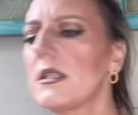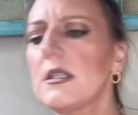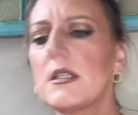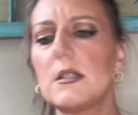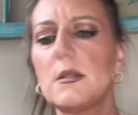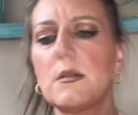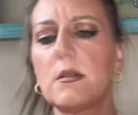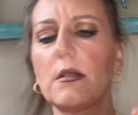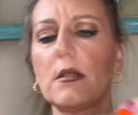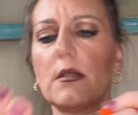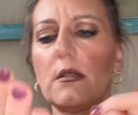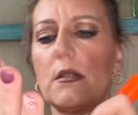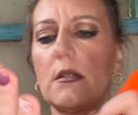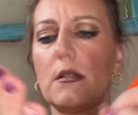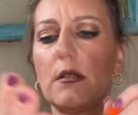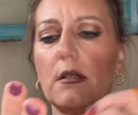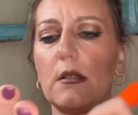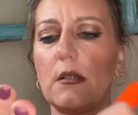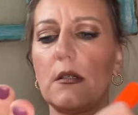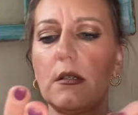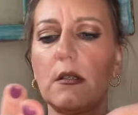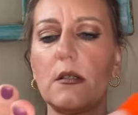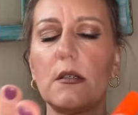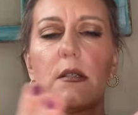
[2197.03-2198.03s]
This
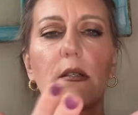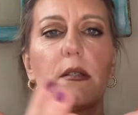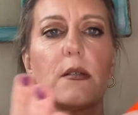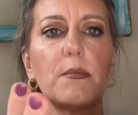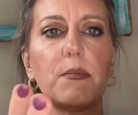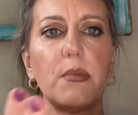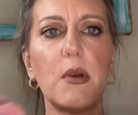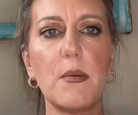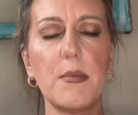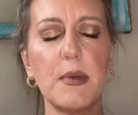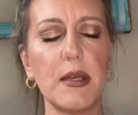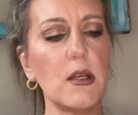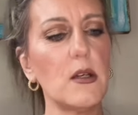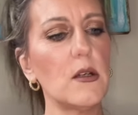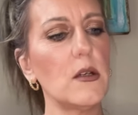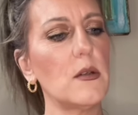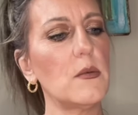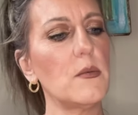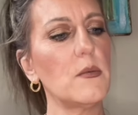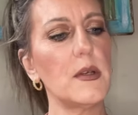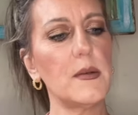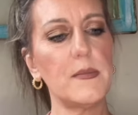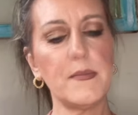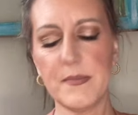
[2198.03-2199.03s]
is probably a
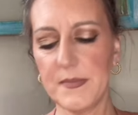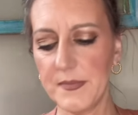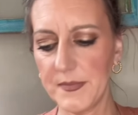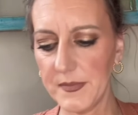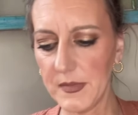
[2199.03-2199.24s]
good one.